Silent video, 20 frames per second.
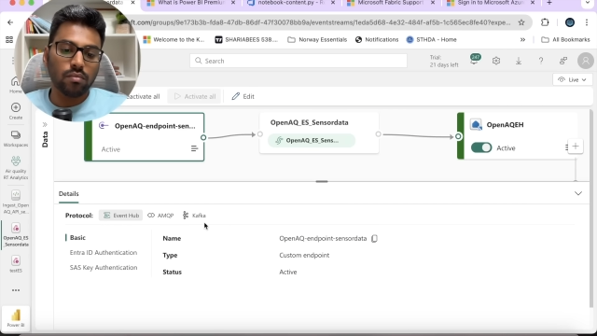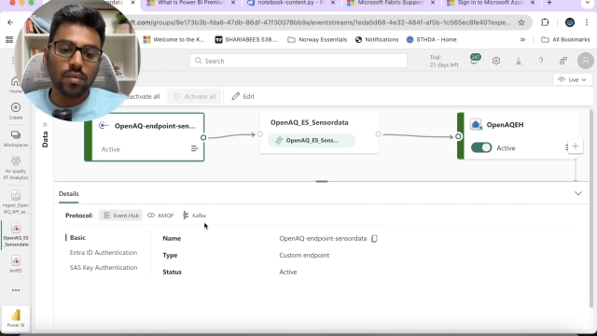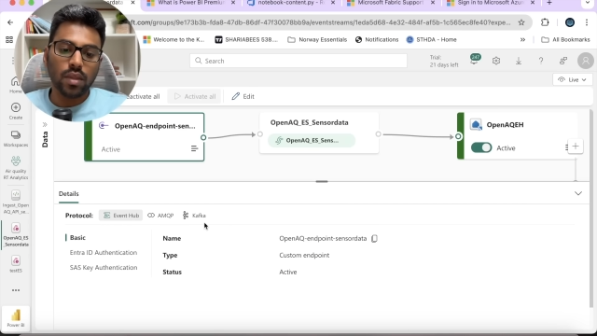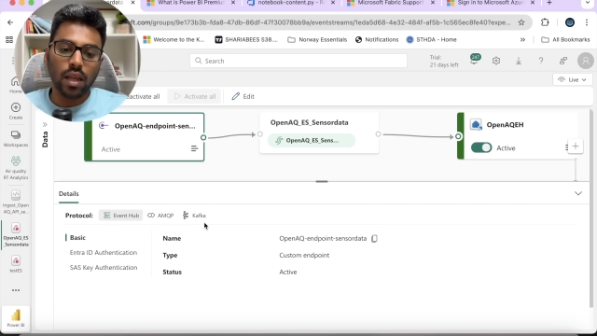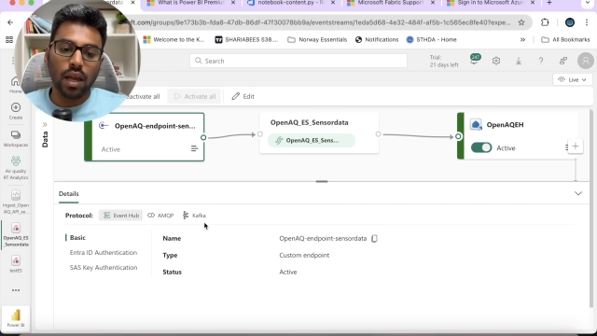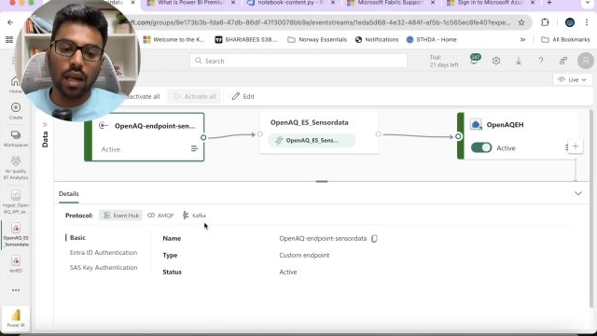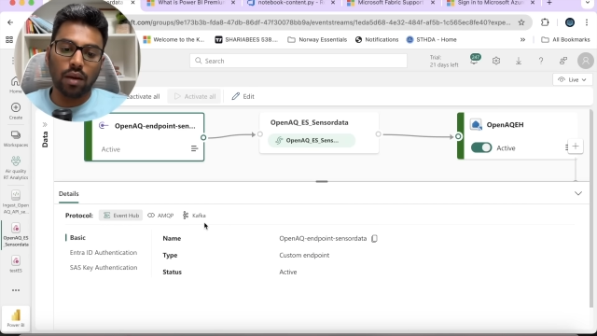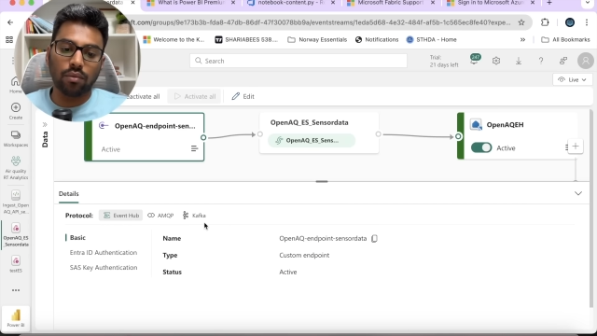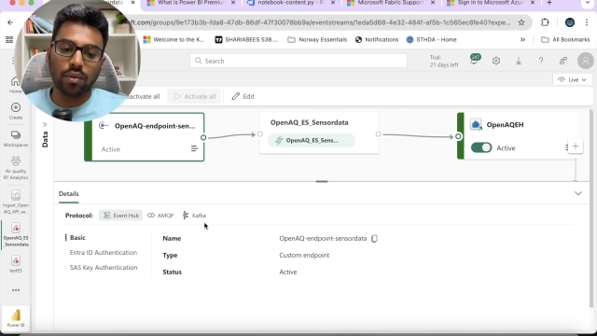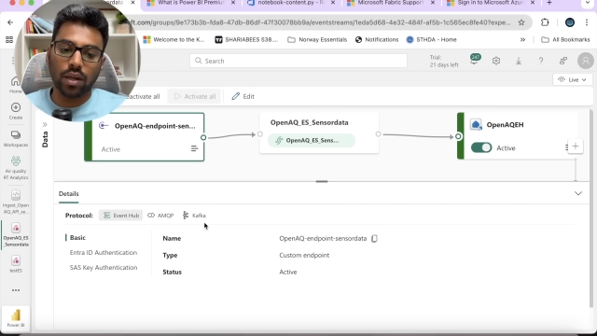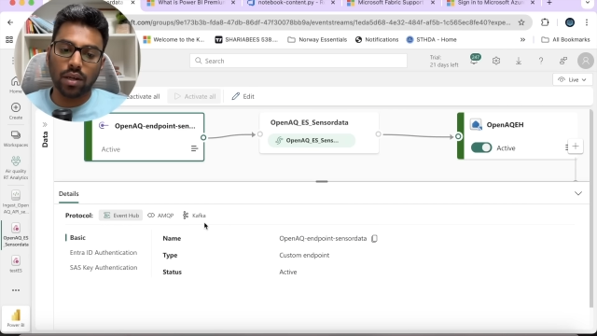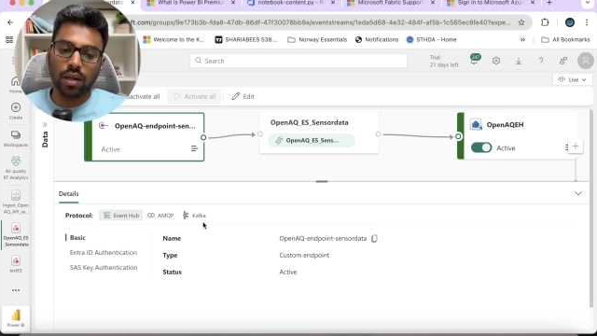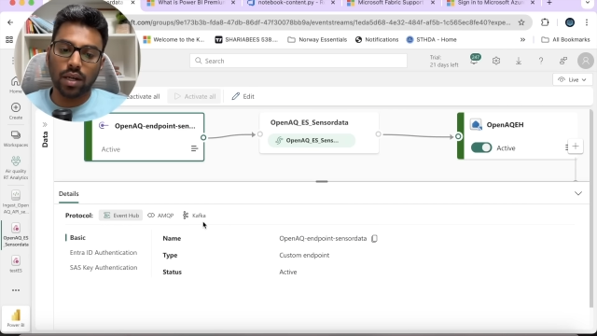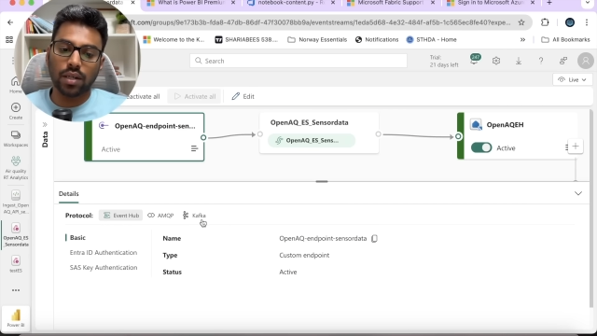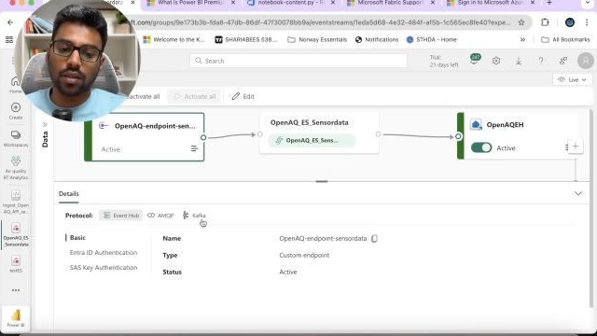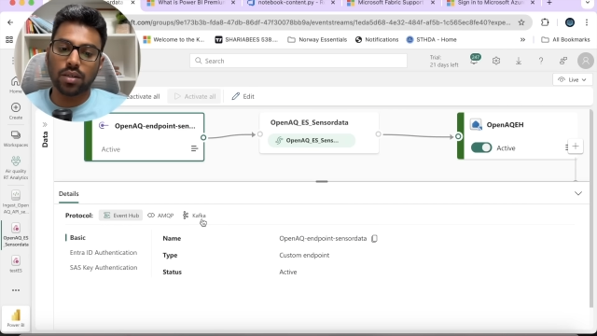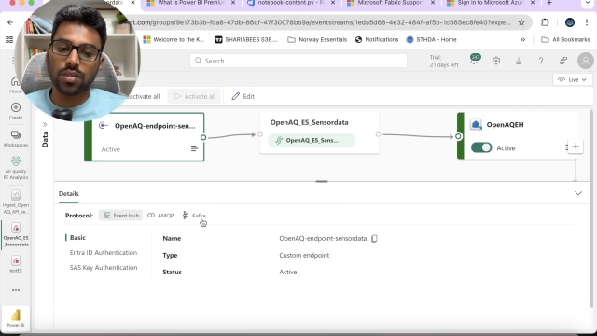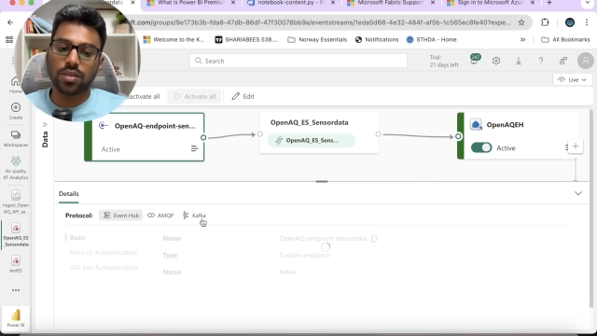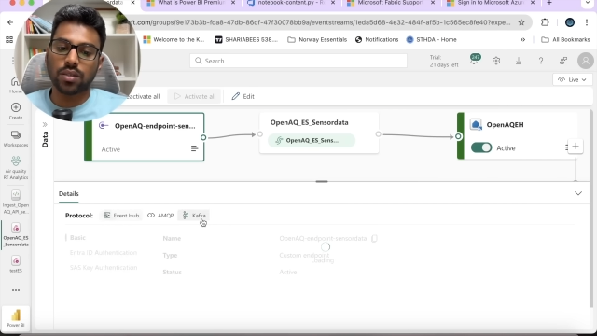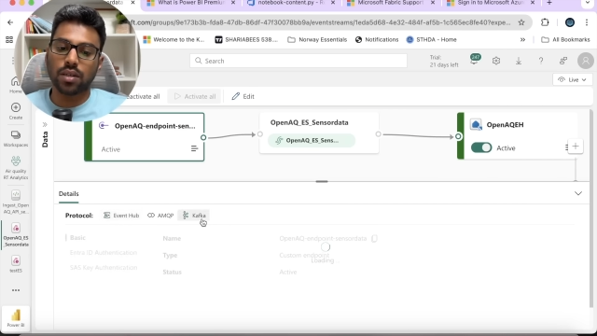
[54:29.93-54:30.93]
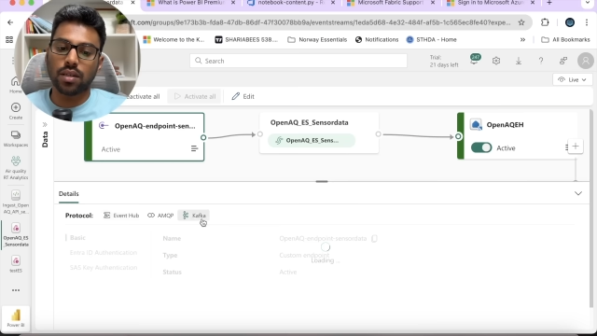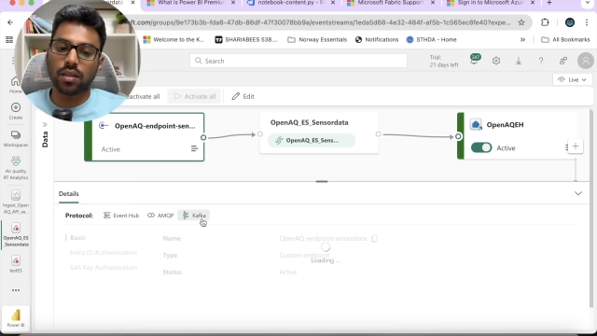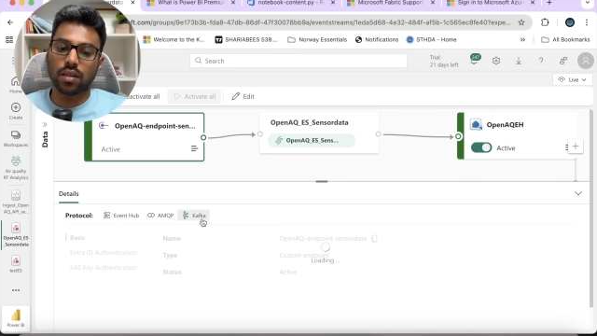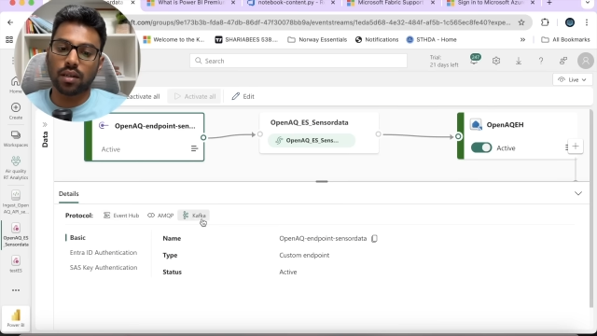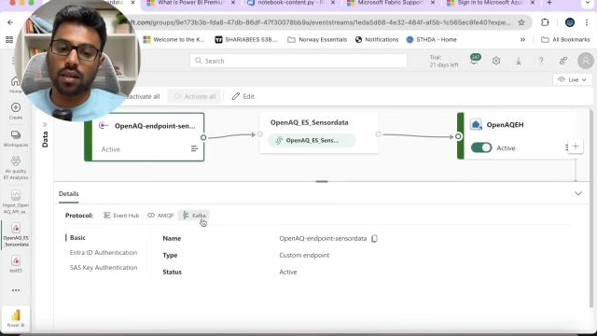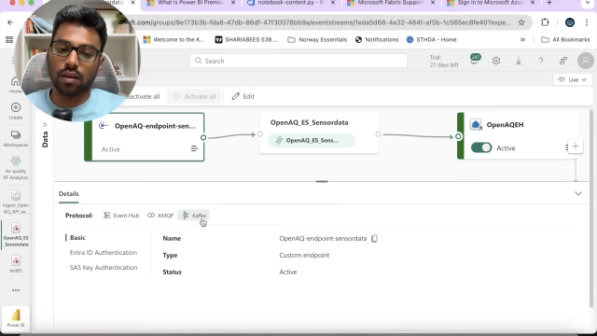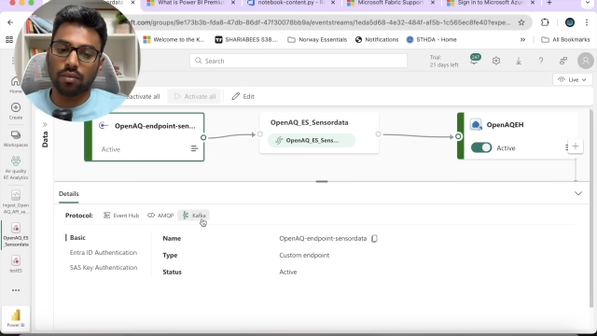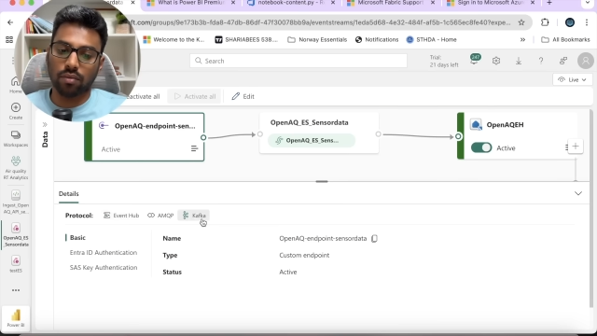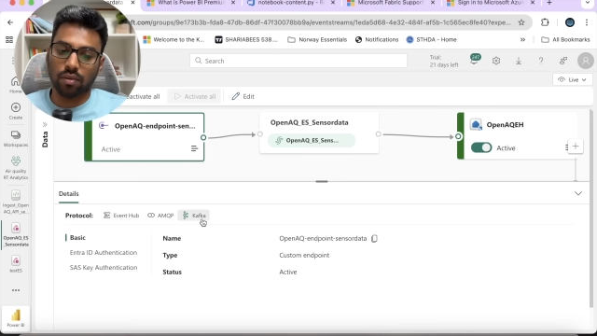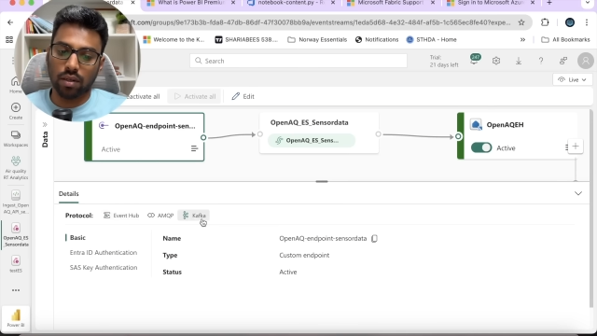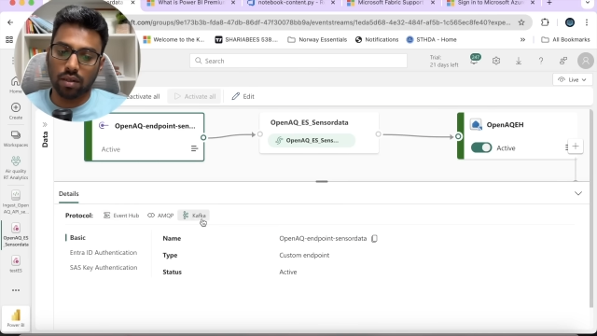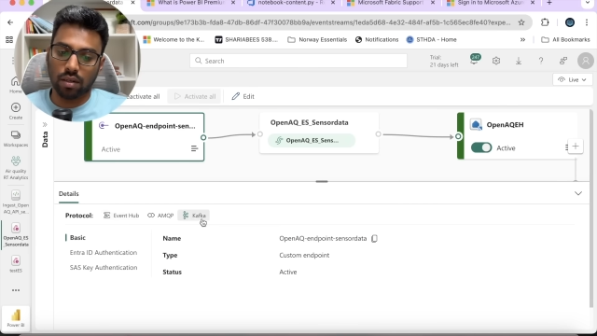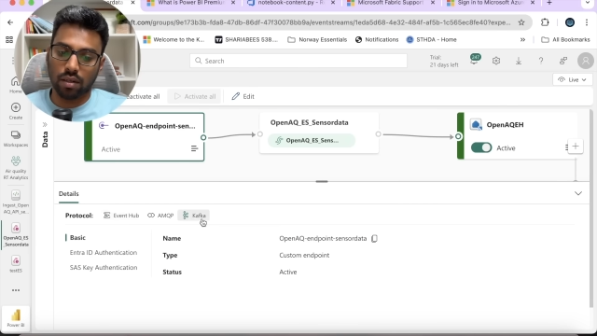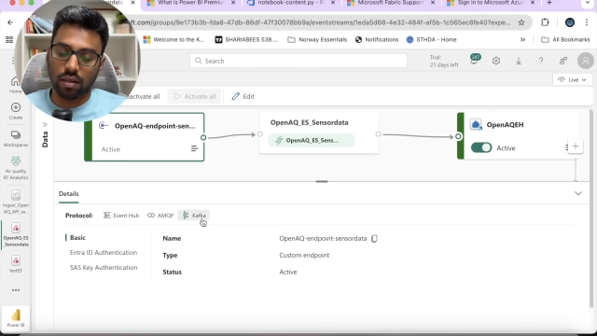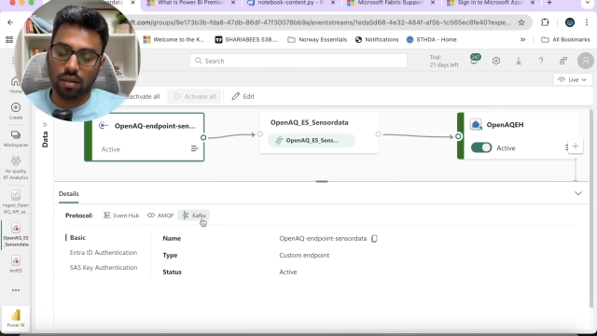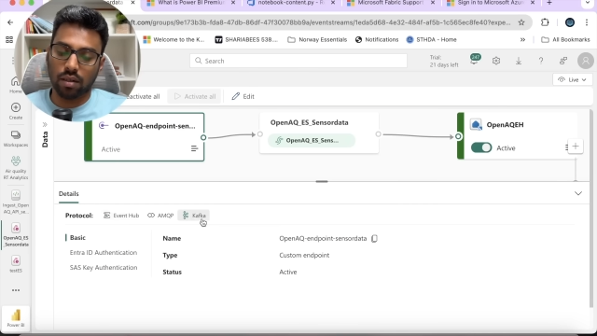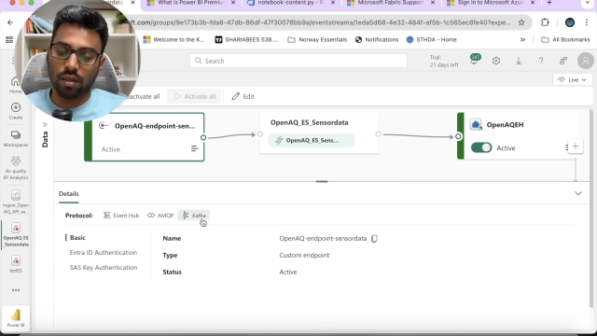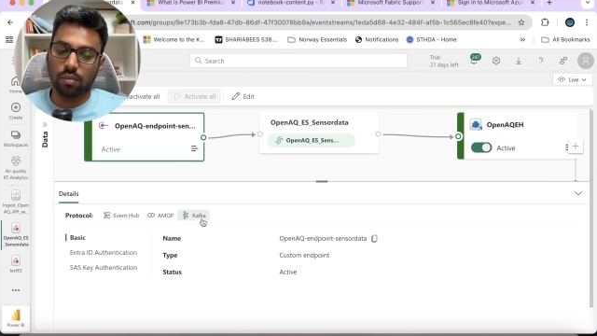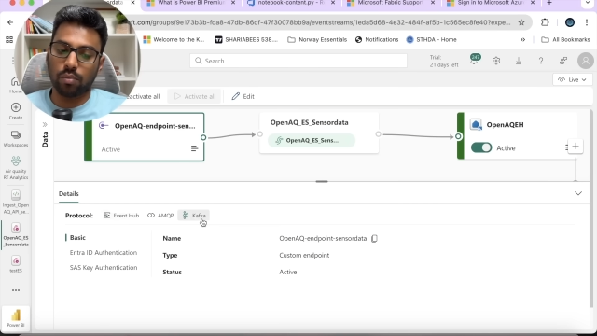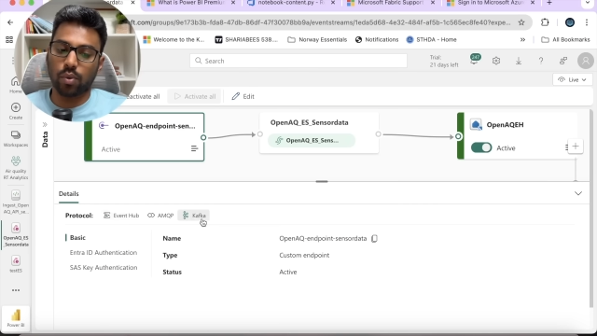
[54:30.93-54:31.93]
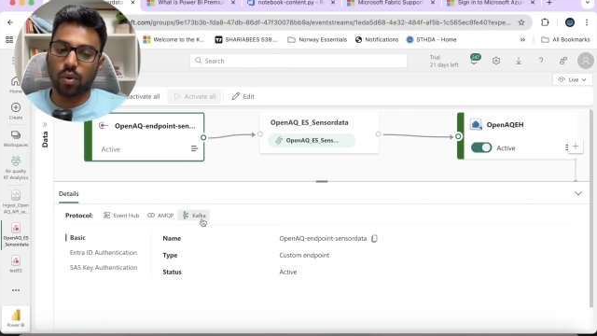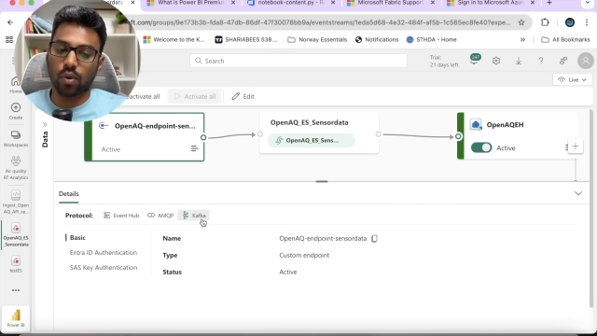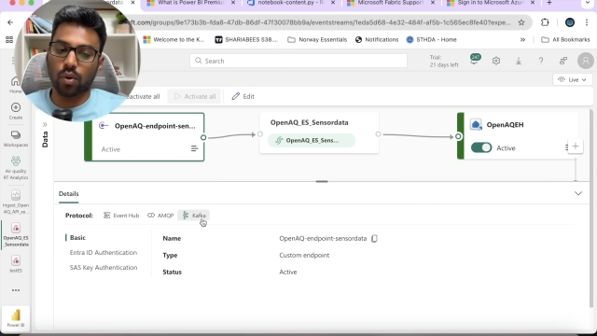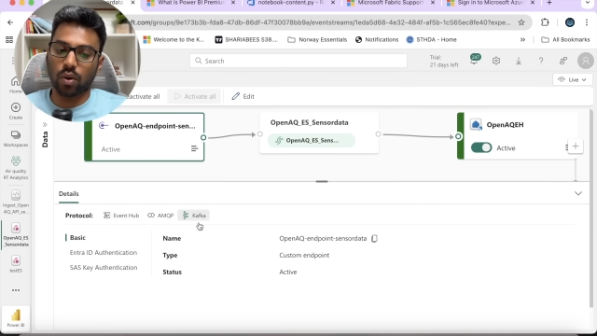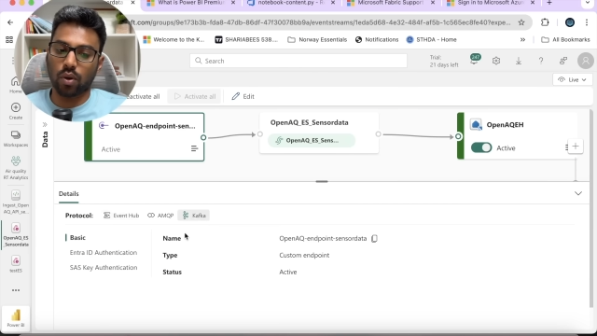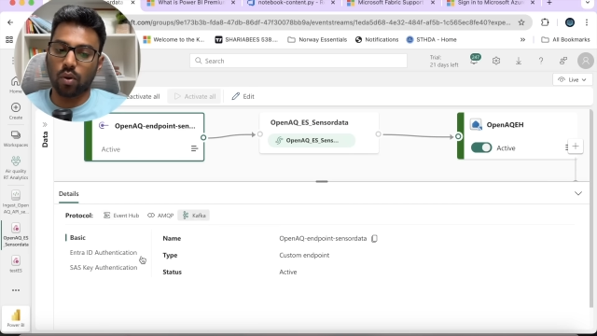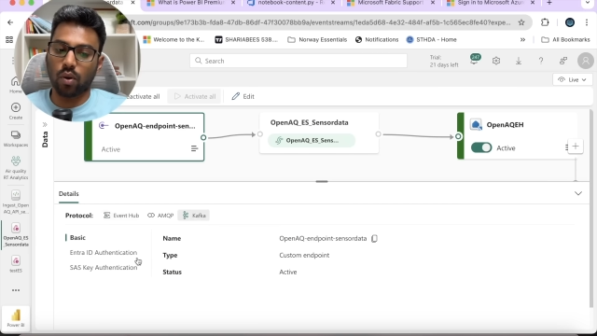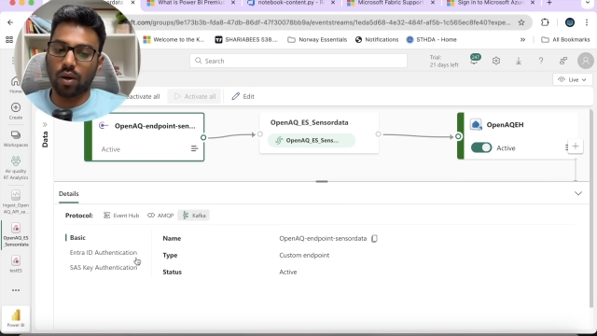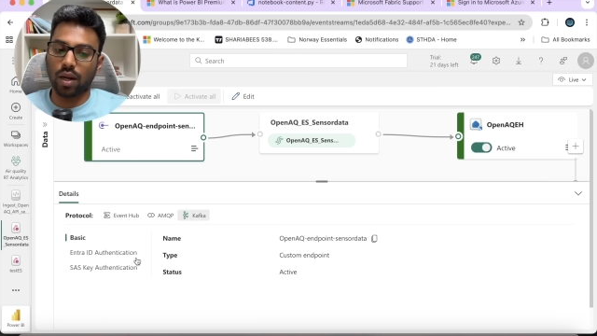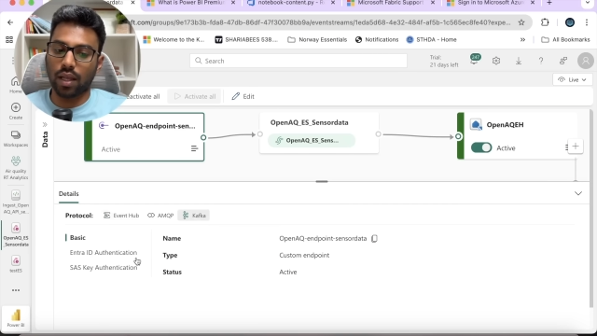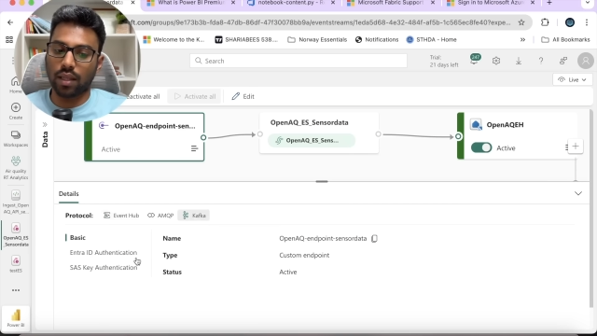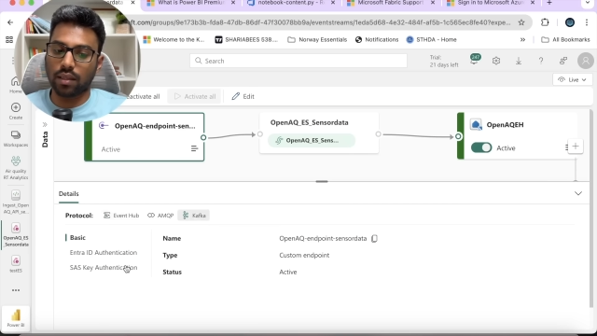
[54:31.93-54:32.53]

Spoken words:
And we are interested in Kafka protocol,